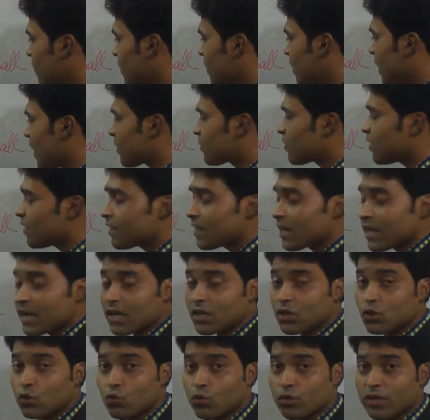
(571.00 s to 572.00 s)
Actually there
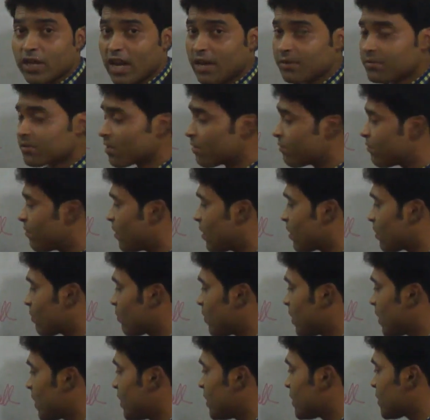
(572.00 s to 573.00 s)
are two types of verb.
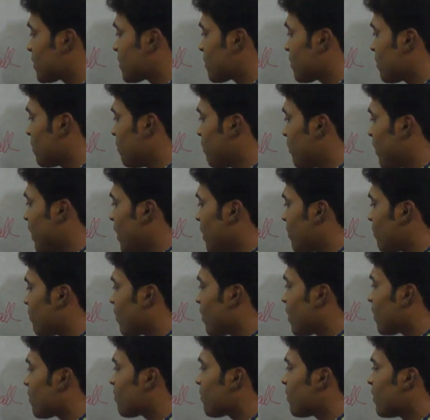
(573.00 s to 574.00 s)
One is main
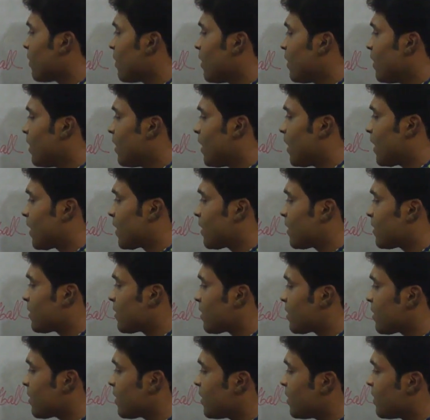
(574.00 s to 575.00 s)
verb,
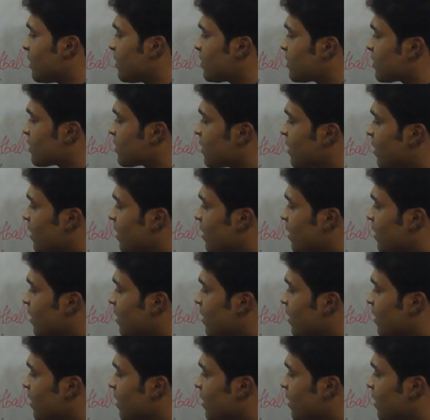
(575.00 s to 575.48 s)
another is